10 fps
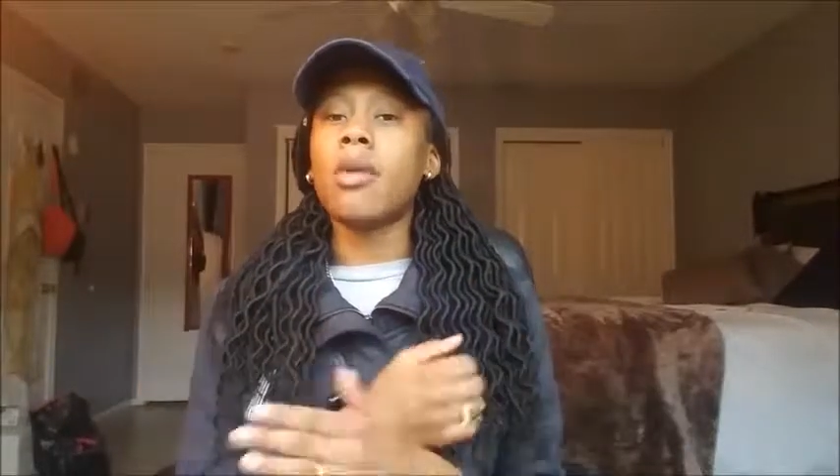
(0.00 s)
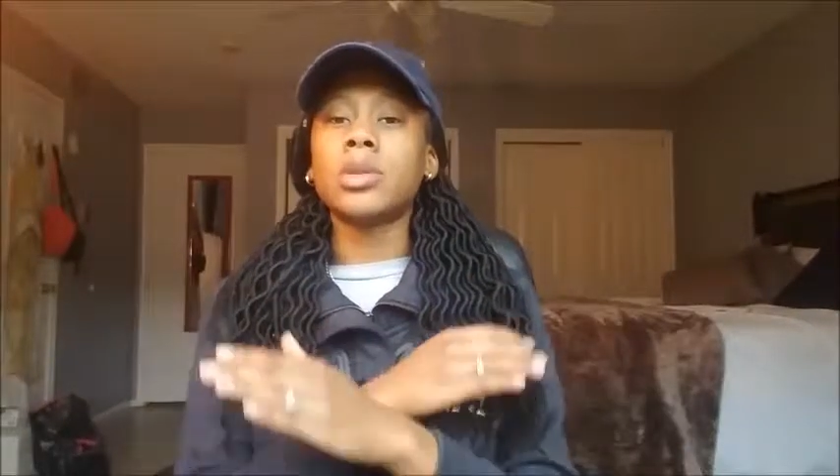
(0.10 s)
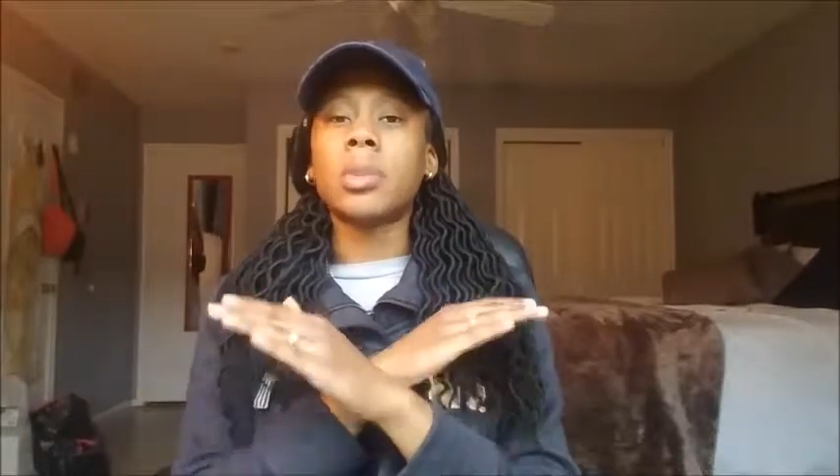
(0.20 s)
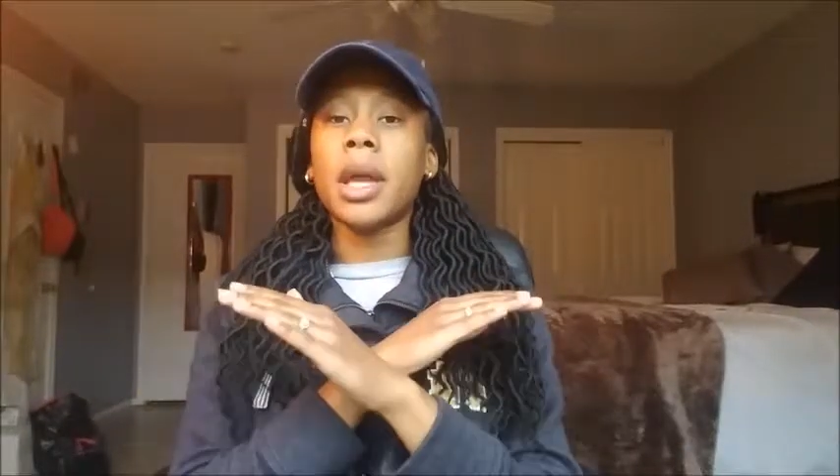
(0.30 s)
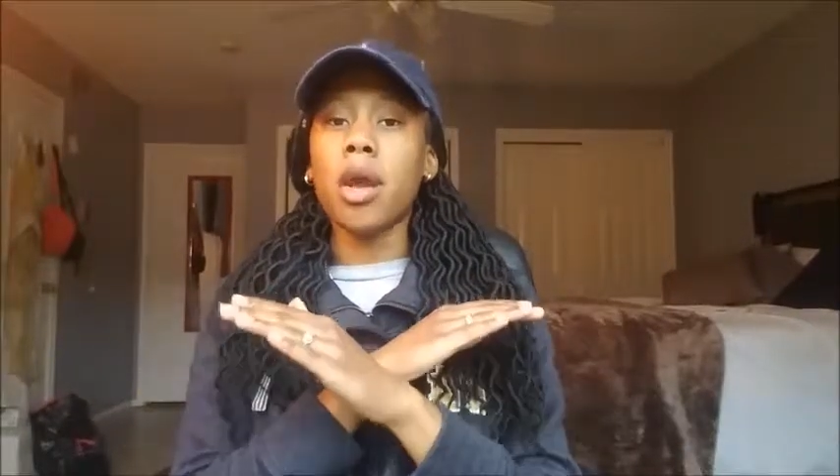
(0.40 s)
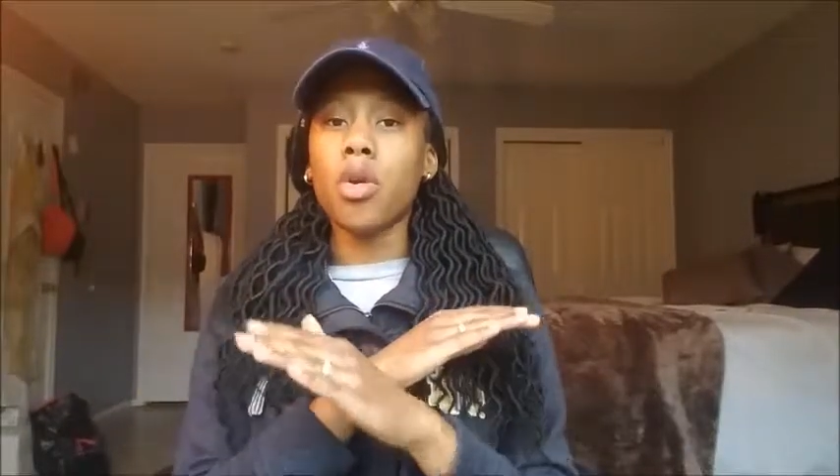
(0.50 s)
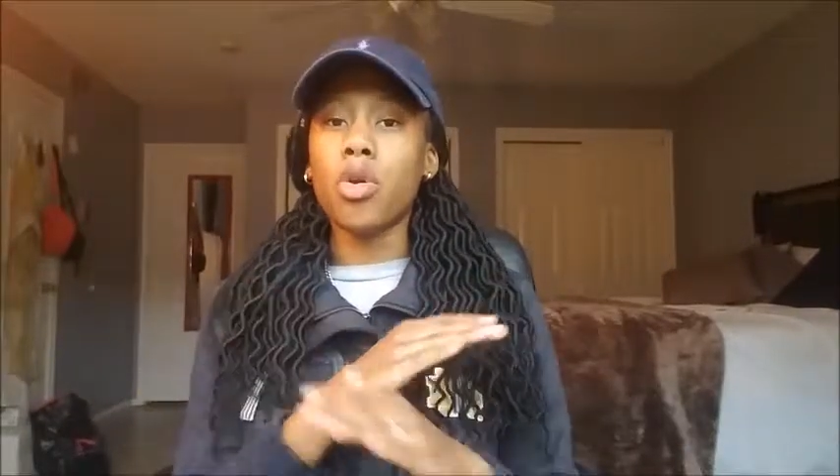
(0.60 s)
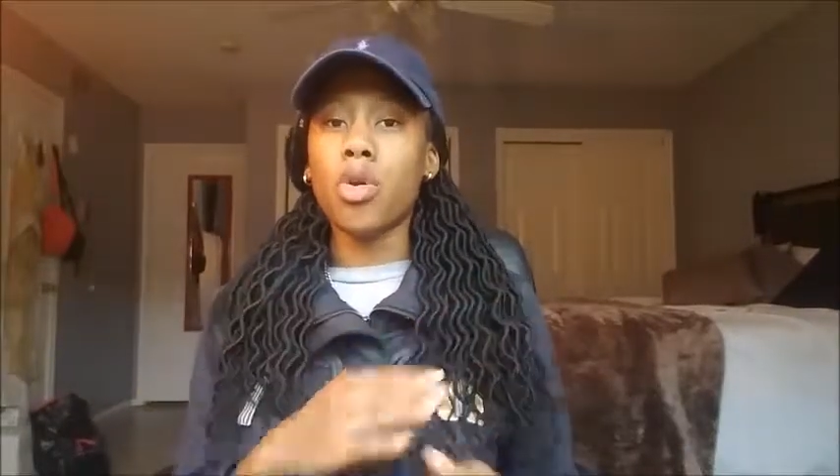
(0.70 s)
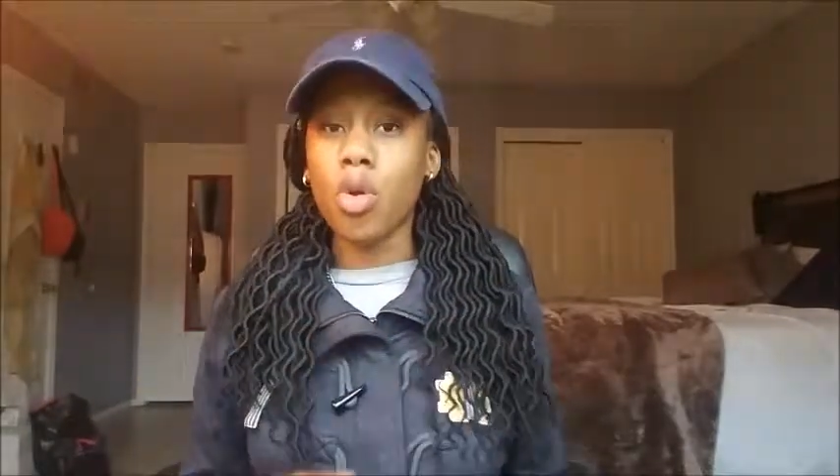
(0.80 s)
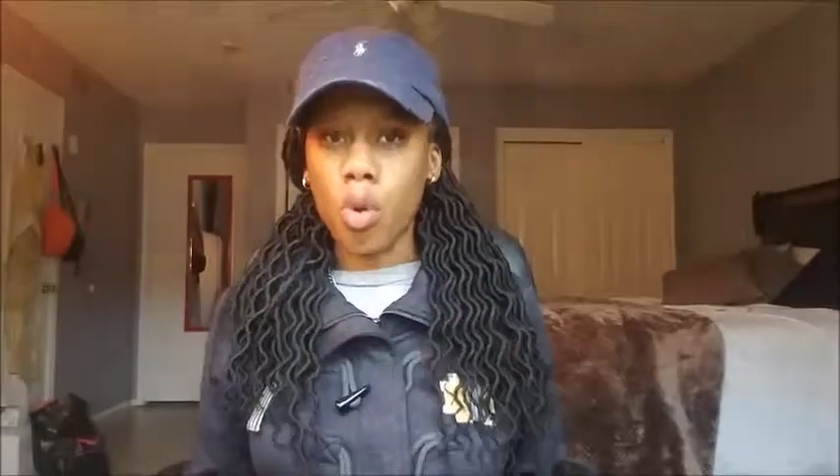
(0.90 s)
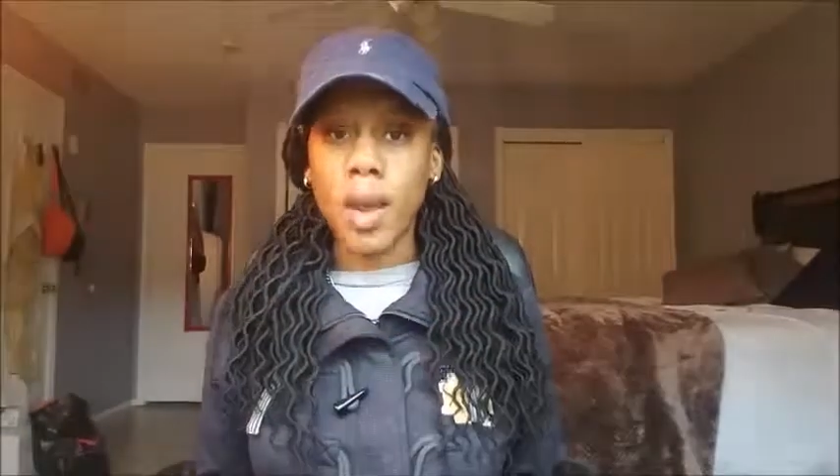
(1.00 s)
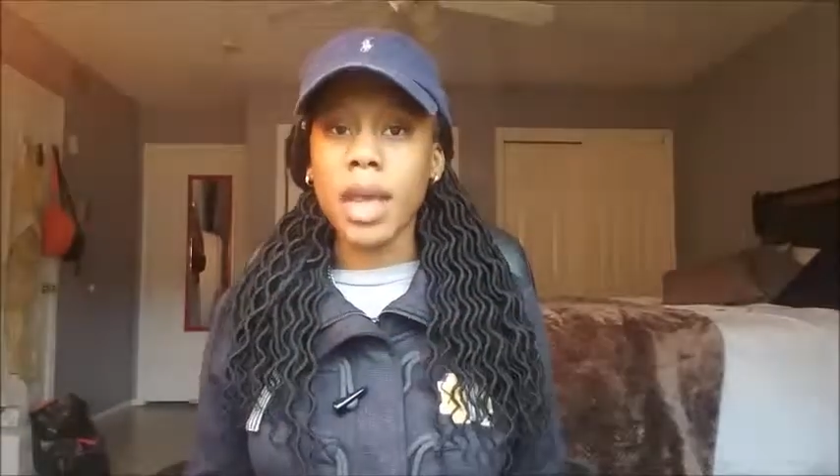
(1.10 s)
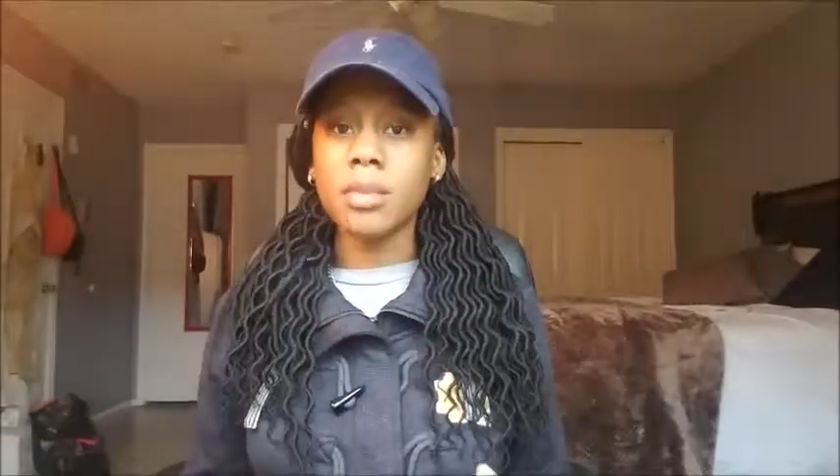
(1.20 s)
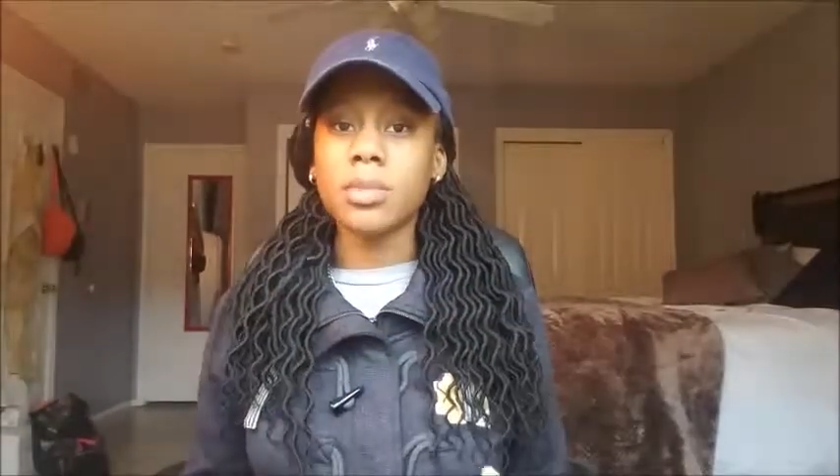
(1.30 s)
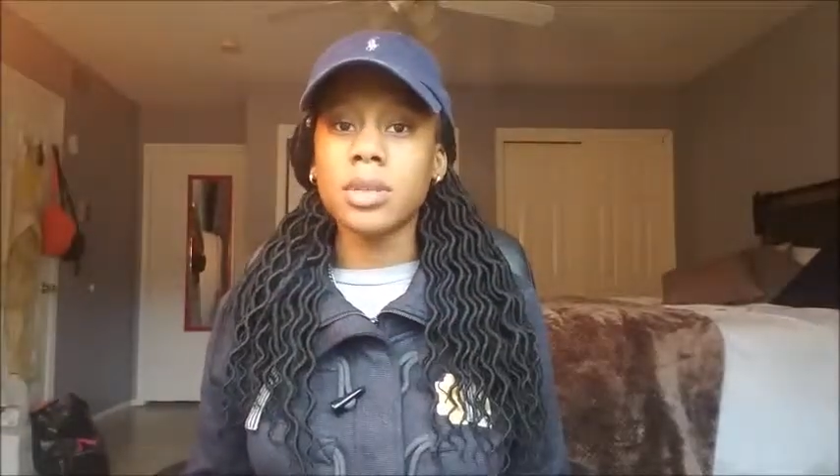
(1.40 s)
I was playing no
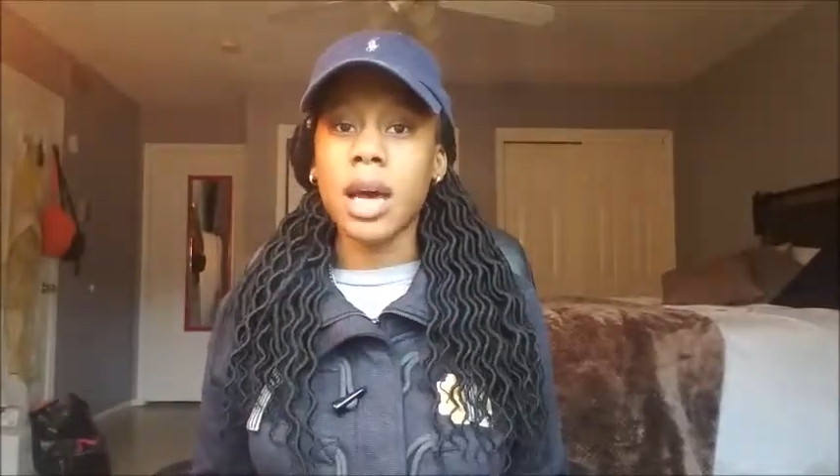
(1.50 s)
games.